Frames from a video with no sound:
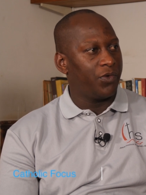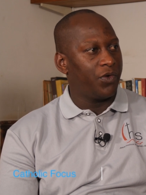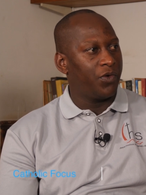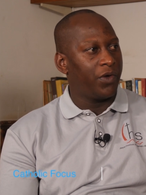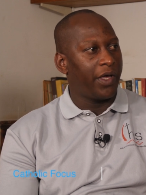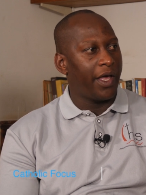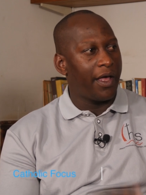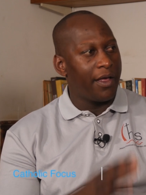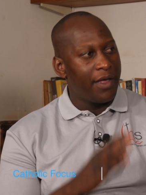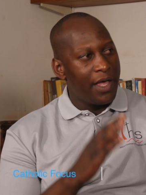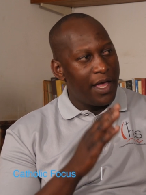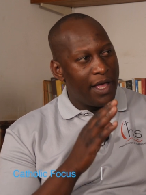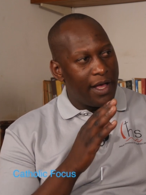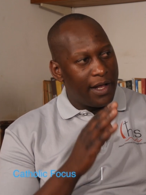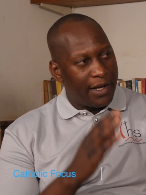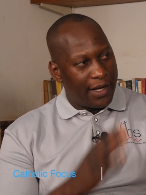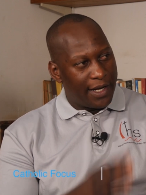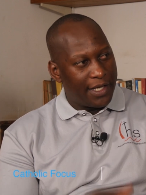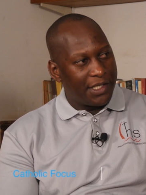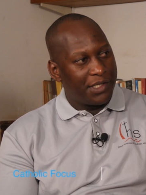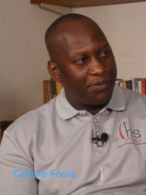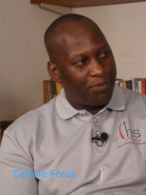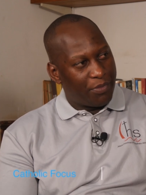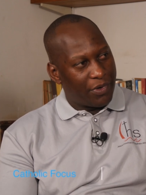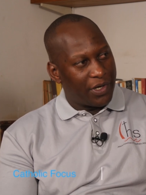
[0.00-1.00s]
Okay,
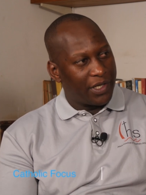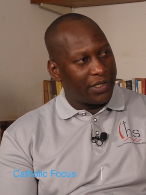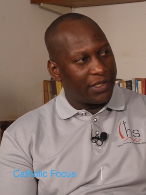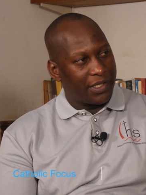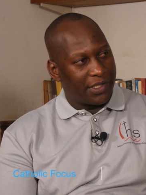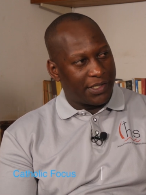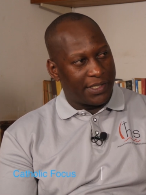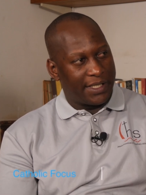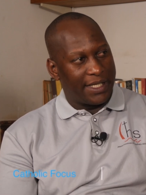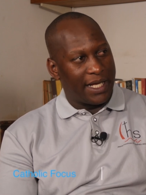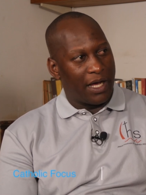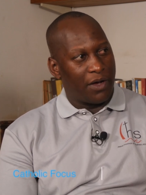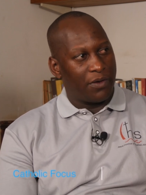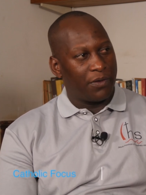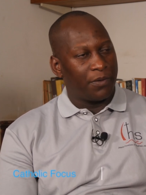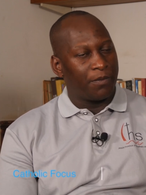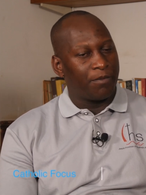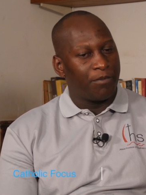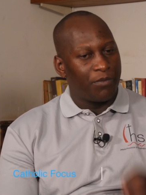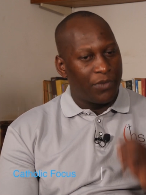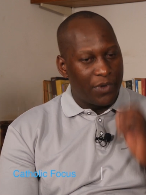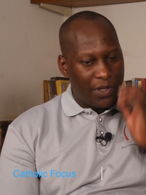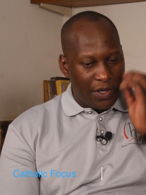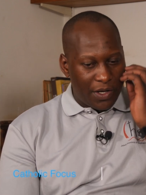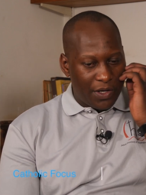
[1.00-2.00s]
let's break this down.
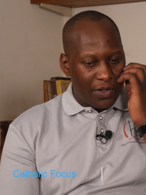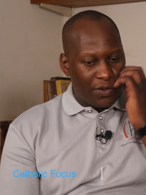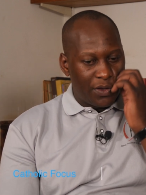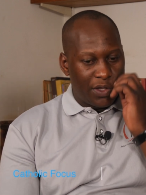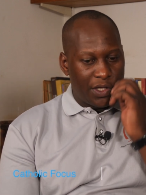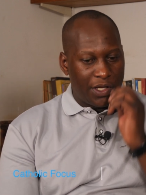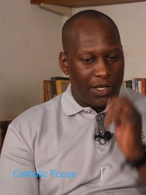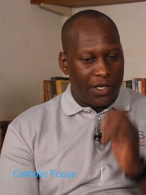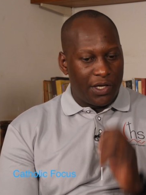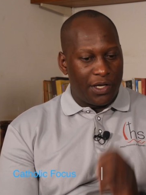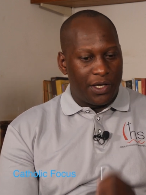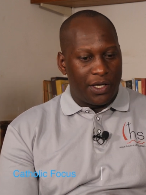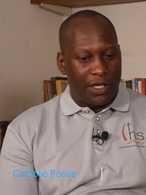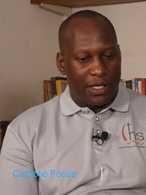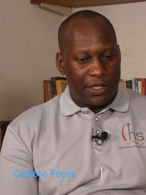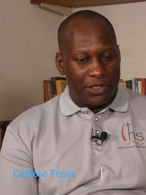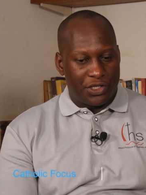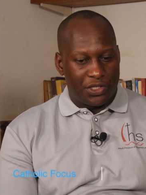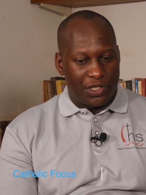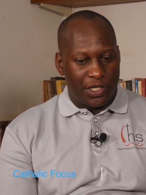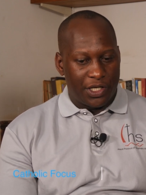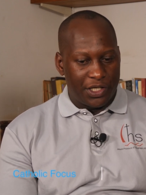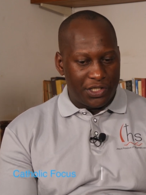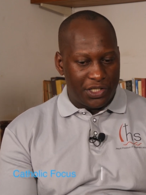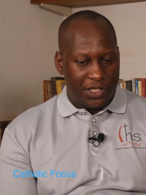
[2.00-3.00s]
The
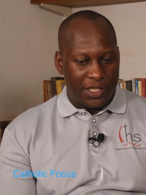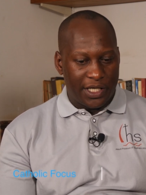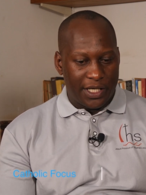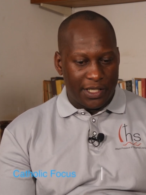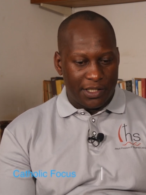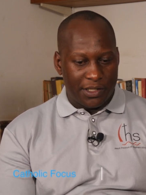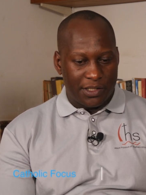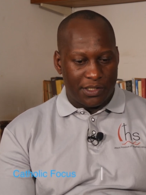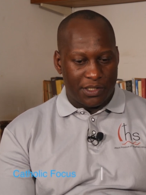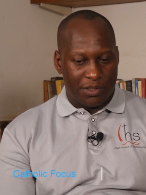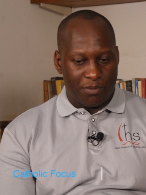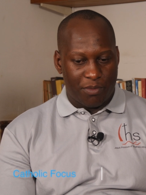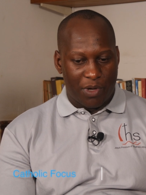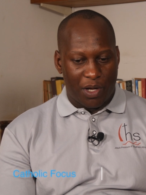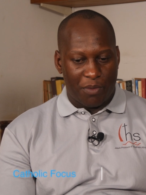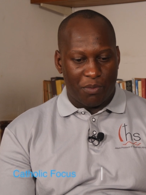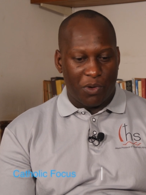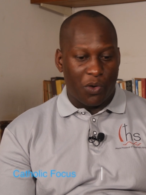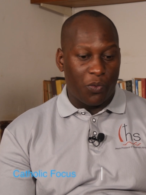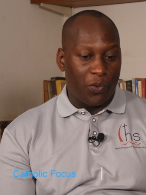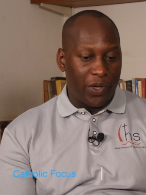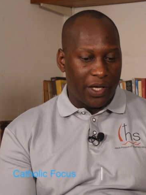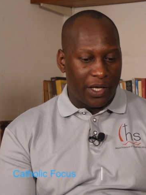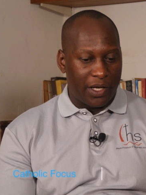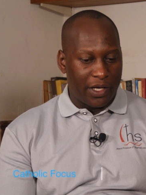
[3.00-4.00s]
church in Zimbabwe,
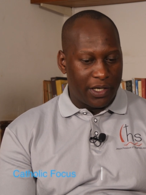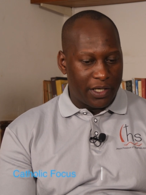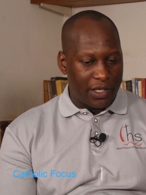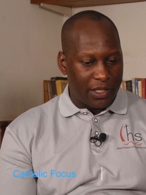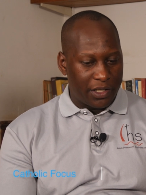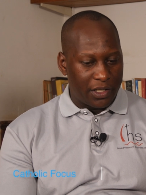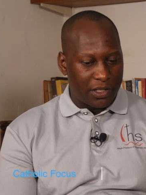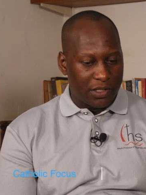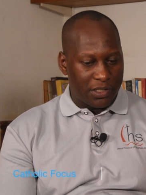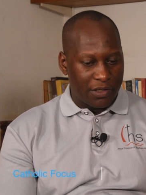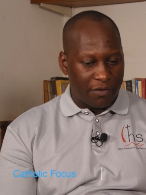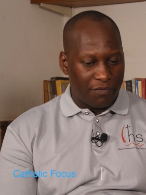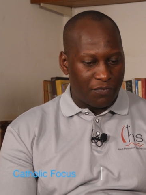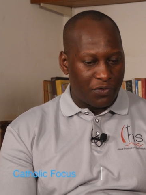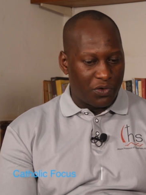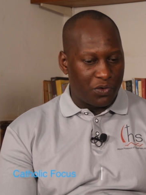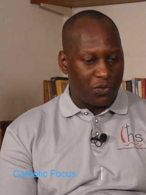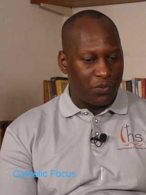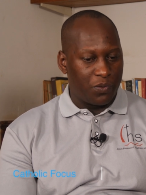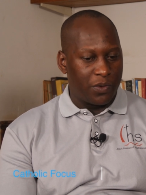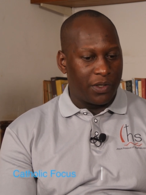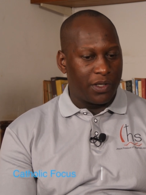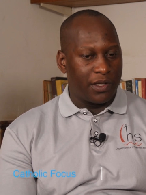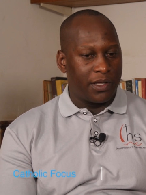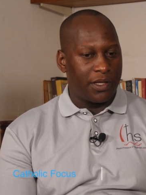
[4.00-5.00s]
we had an interview
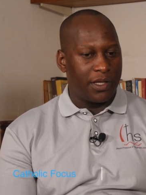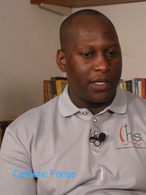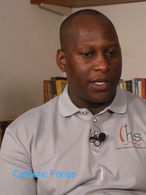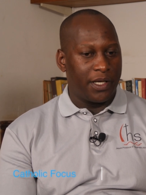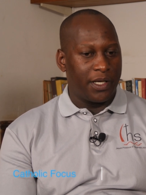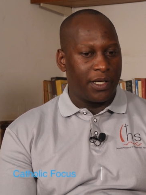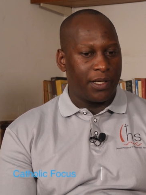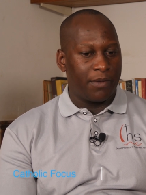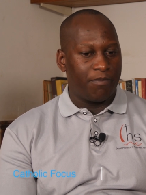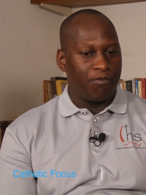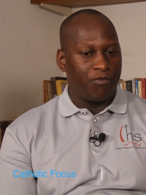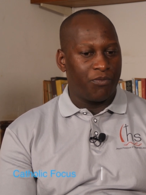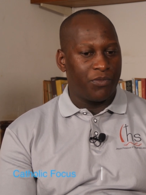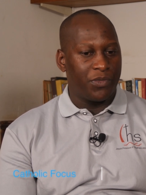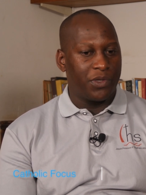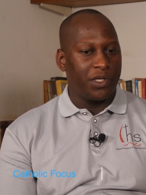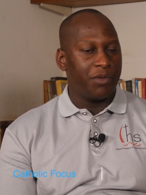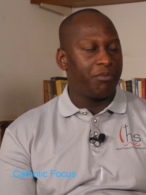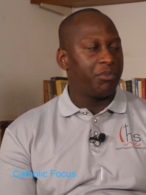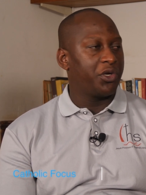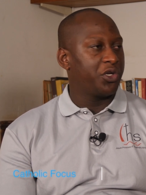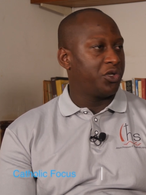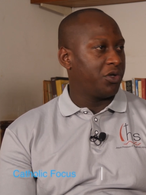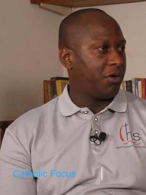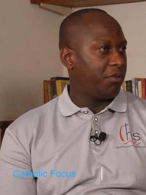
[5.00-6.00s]
with the
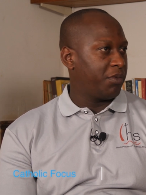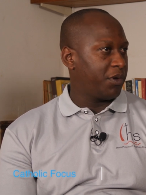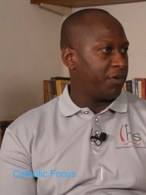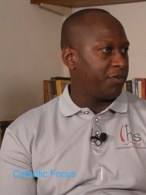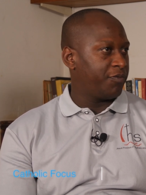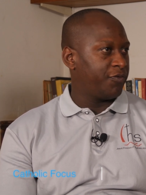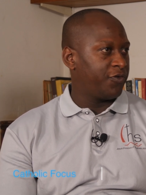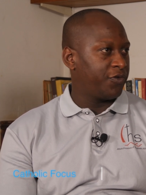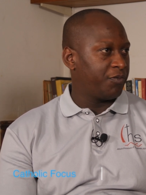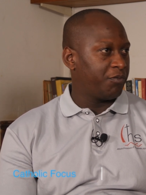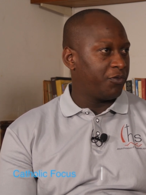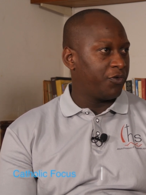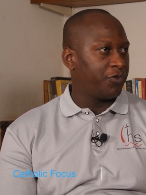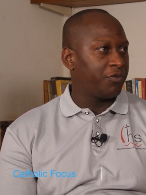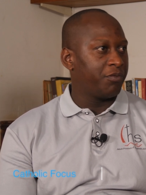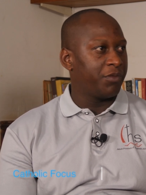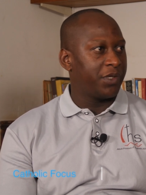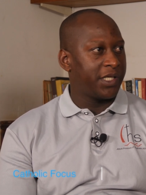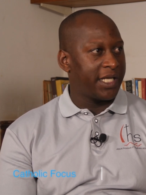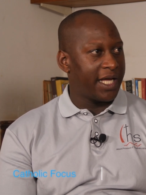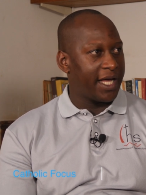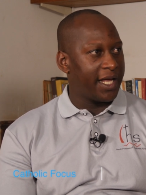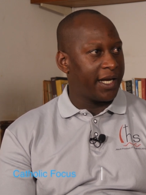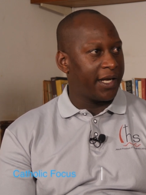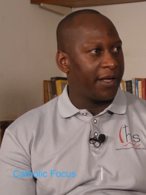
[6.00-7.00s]
Bishop of
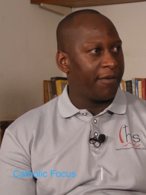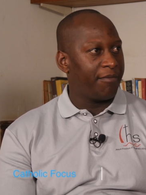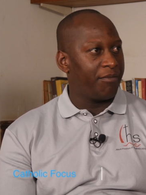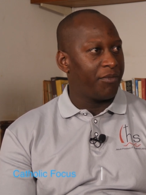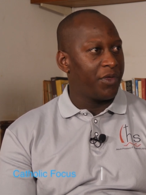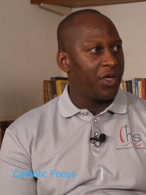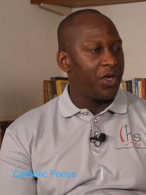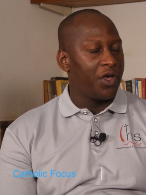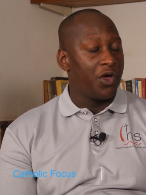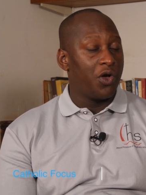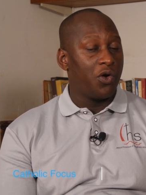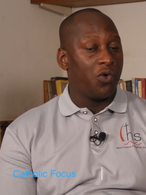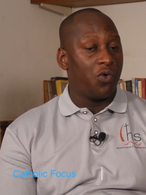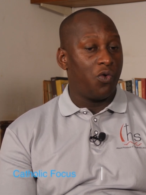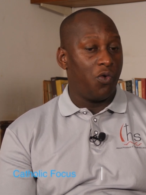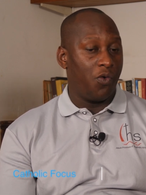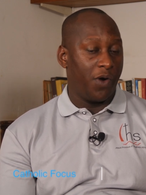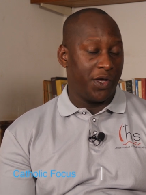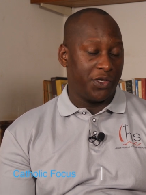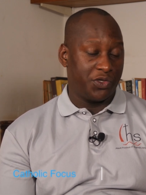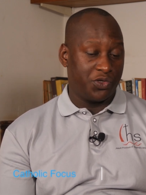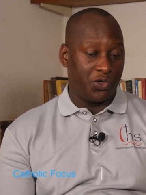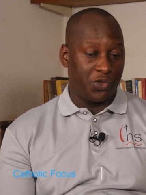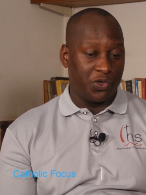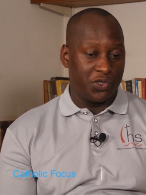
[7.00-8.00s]
Mufumtare, who
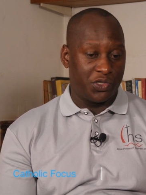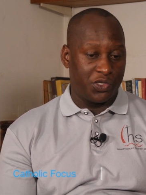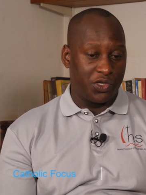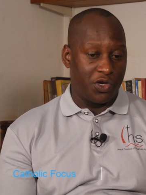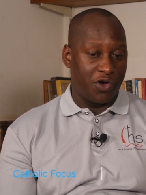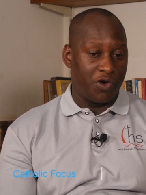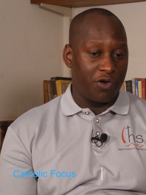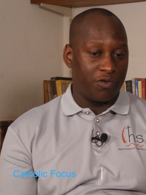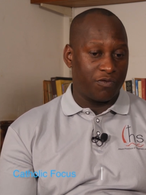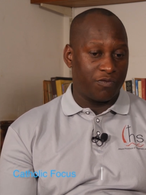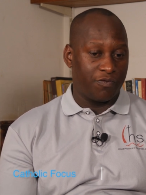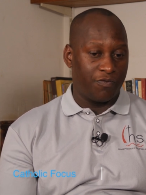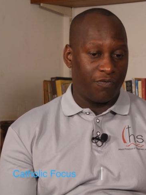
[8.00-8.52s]
was also